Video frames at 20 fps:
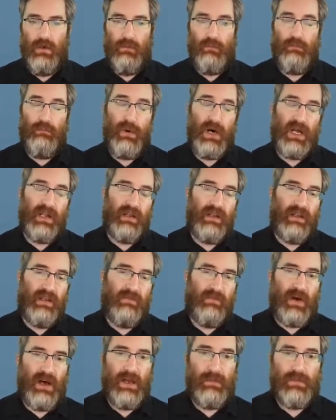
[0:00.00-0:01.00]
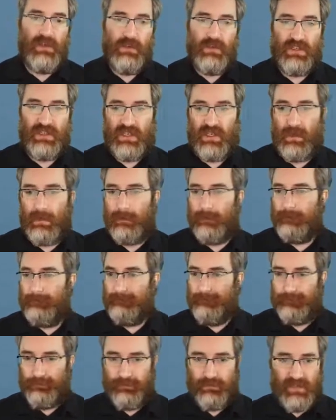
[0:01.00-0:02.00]
But if I'm using,
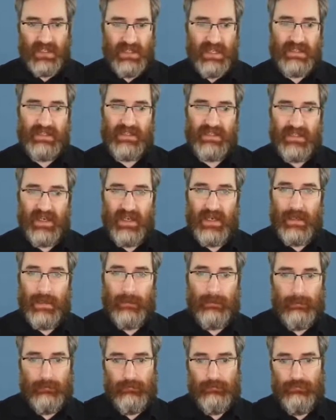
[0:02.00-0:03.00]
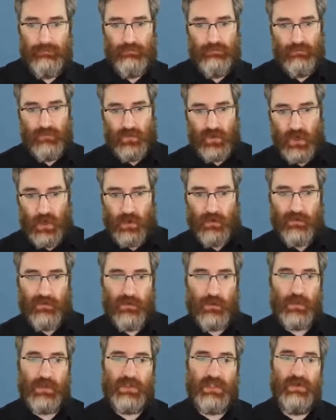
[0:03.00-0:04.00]
let's say, our
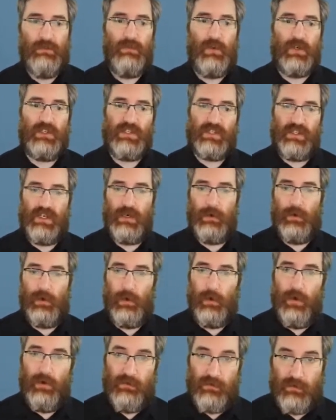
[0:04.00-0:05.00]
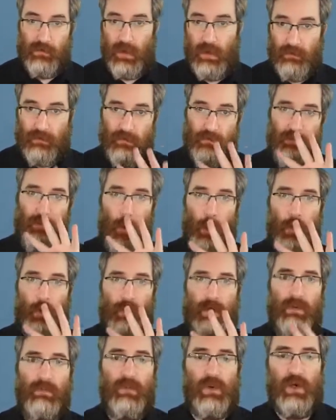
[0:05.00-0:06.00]
first input scenario of 4
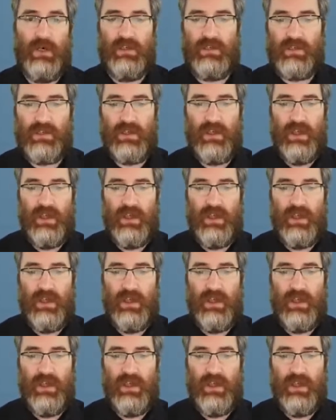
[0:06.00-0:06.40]
inputs,